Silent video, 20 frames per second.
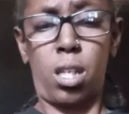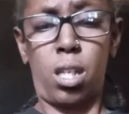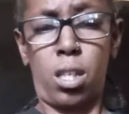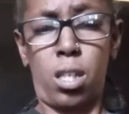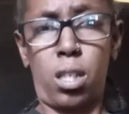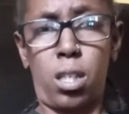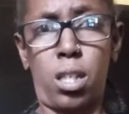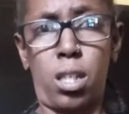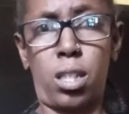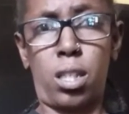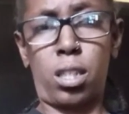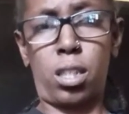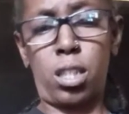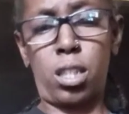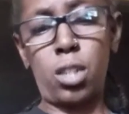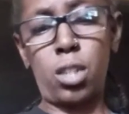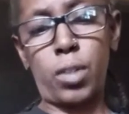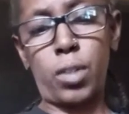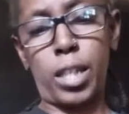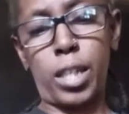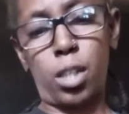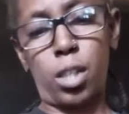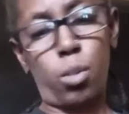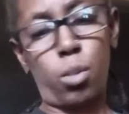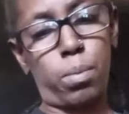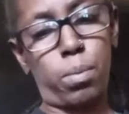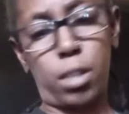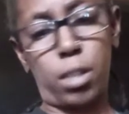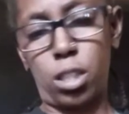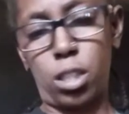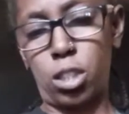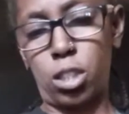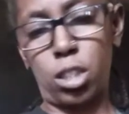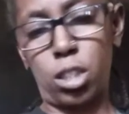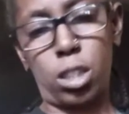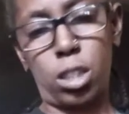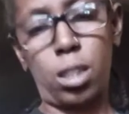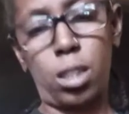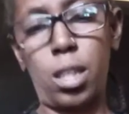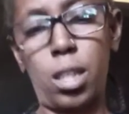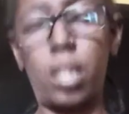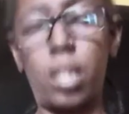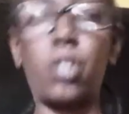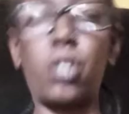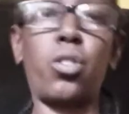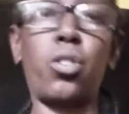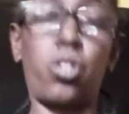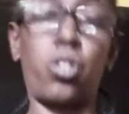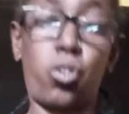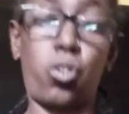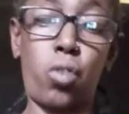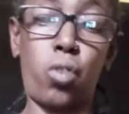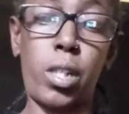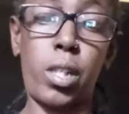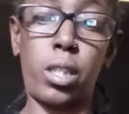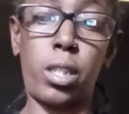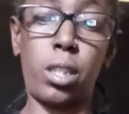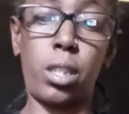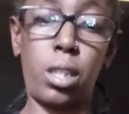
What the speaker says: But I still can't open this shit. Man, this shit's crazy.